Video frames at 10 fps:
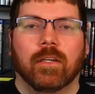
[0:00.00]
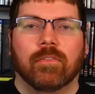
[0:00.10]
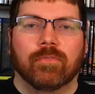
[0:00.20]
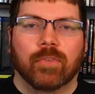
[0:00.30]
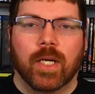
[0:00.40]

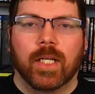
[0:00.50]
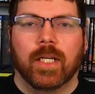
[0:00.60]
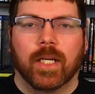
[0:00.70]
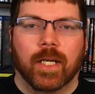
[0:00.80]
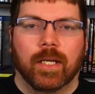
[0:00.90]
of
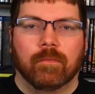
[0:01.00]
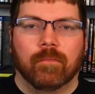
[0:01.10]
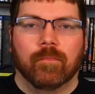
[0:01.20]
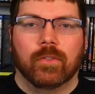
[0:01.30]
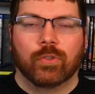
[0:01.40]
Freddy
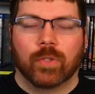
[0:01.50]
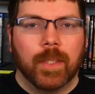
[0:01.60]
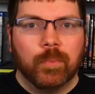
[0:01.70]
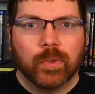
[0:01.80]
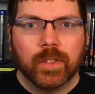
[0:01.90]
and
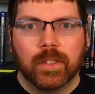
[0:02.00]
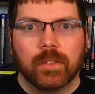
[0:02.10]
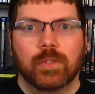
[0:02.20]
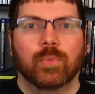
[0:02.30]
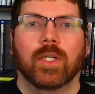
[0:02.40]
Dream
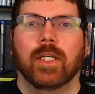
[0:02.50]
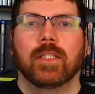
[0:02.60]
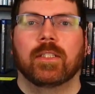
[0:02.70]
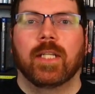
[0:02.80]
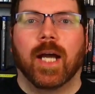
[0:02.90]
Warriors, where
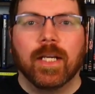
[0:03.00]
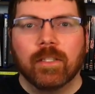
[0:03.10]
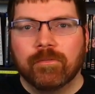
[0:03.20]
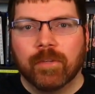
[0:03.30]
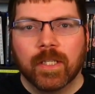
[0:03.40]
he's kind
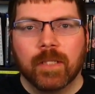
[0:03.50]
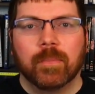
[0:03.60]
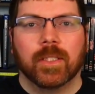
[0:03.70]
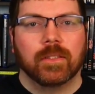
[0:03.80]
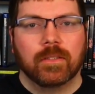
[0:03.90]
of funny
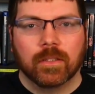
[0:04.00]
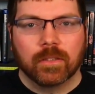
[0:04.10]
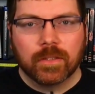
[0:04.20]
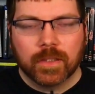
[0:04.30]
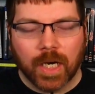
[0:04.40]
but he's
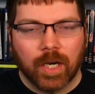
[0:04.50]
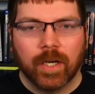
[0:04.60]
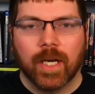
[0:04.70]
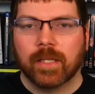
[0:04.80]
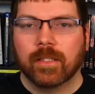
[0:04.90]
still
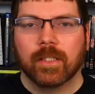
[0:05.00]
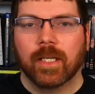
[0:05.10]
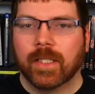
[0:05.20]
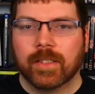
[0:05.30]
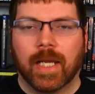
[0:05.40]
scary at
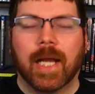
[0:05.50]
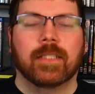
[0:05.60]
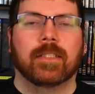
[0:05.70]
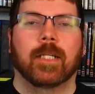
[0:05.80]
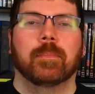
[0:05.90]
the
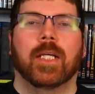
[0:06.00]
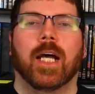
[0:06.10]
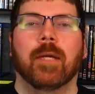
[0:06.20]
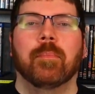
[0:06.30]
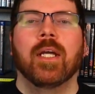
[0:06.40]
exact same
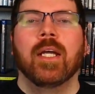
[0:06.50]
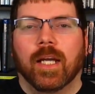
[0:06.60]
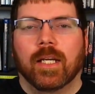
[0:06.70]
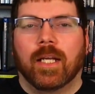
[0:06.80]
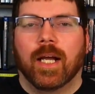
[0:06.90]
time.
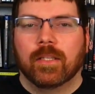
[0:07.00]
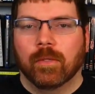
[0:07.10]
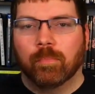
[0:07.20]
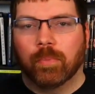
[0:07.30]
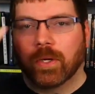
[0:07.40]
And like
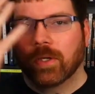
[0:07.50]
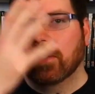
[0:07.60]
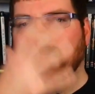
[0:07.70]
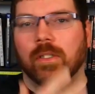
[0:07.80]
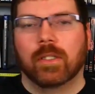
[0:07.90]
the
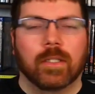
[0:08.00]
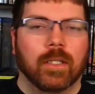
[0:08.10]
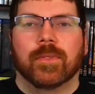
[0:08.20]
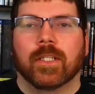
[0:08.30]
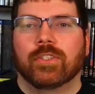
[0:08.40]
burn look,
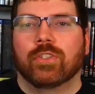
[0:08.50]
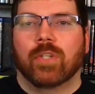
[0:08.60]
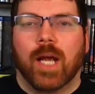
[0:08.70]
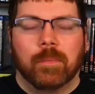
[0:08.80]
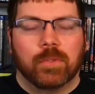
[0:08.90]
the
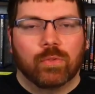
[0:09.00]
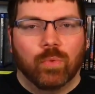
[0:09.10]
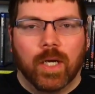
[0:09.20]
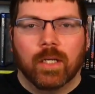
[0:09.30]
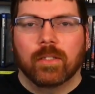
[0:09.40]
striped
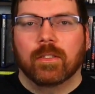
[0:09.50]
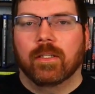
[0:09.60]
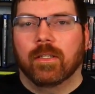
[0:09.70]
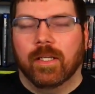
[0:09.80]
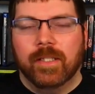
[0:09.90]
sweater,
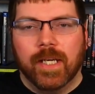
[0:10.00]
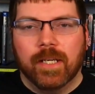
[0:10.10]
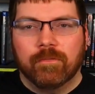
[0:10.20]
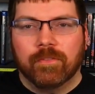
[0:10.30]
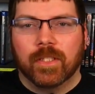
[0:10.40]
the,
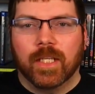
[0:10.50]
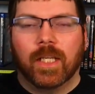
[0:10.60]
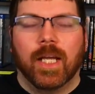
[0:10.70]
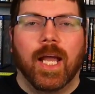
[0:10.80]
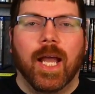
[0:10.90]
the
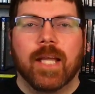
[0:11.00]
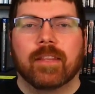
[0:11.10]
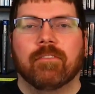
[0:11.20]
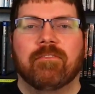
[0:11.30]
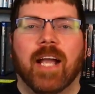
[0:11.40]
fedora
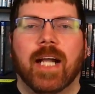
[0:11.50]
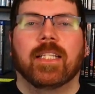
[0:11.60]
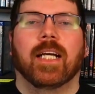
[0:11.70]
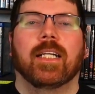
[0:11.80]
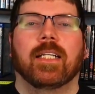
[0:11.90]
hat, the
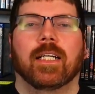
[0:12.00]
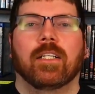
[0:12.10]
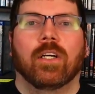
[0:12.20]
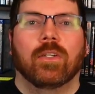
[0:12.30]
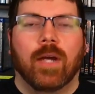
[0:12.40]
fact that he
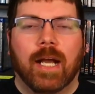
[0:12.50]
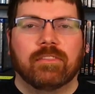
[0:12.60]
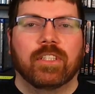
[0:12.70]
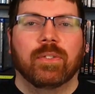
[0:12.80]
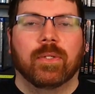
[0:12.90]
can go
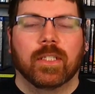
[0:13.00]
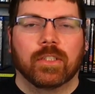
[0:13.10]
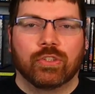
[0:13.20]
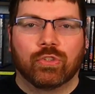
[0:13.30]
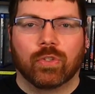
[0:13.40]
after you in
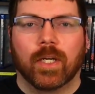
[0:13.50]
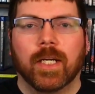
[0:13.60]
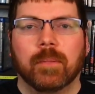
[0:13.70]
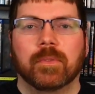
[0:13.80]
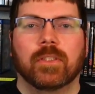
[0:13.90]
his
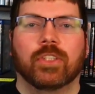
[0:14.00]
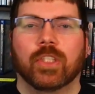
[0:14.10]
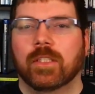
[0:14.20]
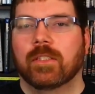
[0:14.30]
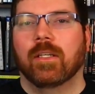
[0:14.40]
dreams
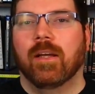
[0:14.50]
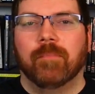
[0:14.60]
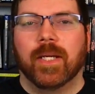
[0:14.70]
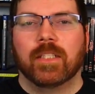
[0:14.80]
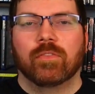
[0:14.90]
just
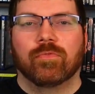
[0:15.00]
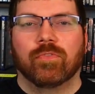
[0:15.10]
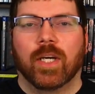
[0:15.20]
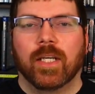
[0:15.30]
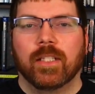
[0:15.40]
makes
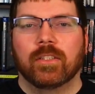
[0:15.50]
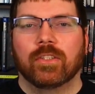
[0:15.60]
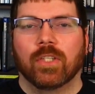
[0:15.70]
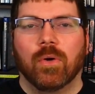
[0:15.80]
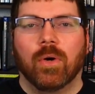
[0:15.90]
Freddy
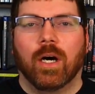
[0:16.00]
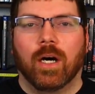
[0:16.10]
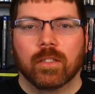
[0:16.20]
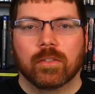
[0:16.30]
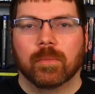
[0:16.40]
so
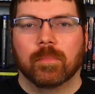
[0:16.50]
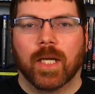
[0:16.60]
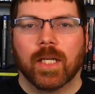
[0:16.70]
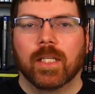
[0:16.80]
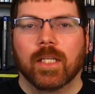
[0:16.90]
awesome.
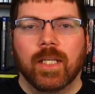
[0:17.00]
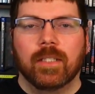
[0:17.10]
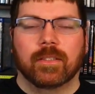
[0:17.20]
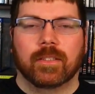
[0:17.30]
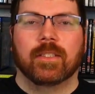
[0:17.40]
Like, he
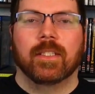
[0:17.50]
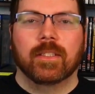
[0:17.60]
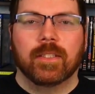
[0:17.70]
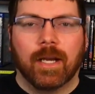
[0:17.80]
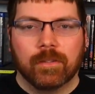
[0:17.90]
just
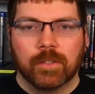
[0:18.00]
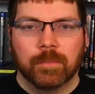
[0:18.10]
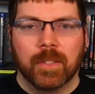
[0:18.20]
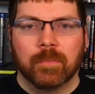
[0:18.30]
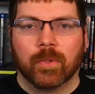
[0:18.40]
sticks out to
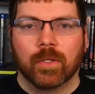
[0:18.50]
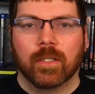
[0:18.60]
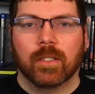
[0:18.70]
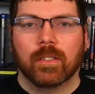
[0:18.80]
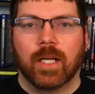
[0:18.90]
me more than a